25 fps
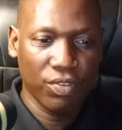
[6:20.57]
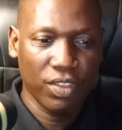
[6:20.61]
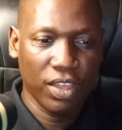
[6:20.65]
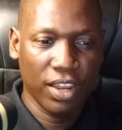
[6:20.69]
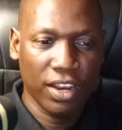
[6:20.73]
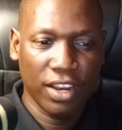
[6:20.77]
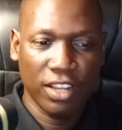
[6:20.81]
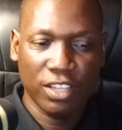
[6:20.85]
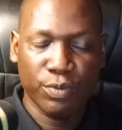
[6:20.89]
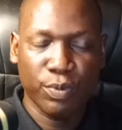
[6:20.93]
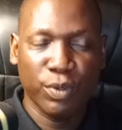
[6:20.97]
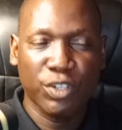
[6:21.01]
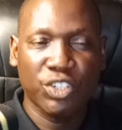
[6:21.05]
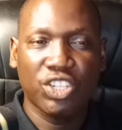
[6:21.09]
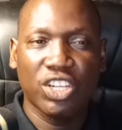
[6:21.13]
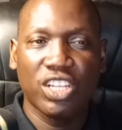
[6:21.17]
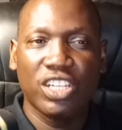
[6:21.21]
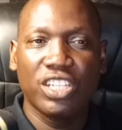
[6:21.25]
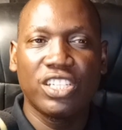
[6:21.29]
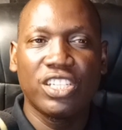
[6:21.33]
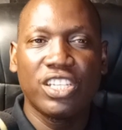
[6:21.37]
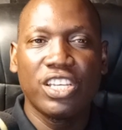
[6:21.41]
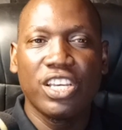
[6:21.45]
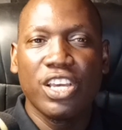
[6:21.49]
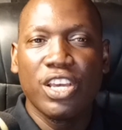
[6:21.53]
and
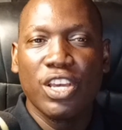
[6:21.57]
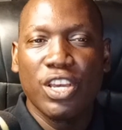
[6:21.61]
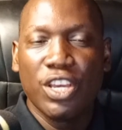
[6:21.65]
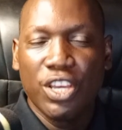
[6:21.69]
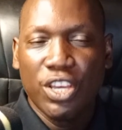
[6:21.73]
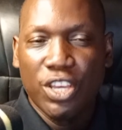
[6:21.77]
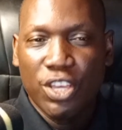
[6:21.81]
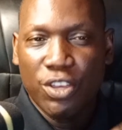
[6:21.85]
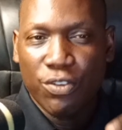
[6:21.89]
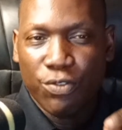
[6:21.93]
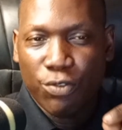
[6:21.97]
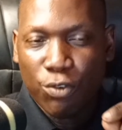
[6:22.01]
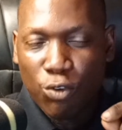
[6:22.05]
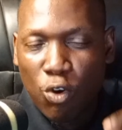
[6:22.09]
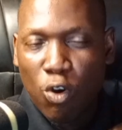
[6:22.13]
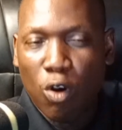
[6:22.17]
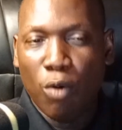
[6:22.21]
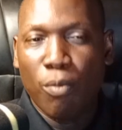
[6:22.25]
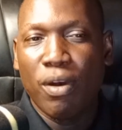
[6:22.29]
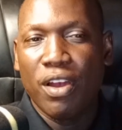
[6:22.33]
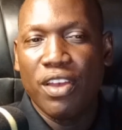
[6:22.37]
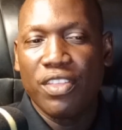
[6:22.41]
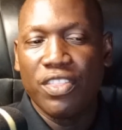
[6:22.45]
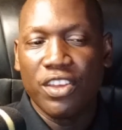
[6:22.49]
especially if you go by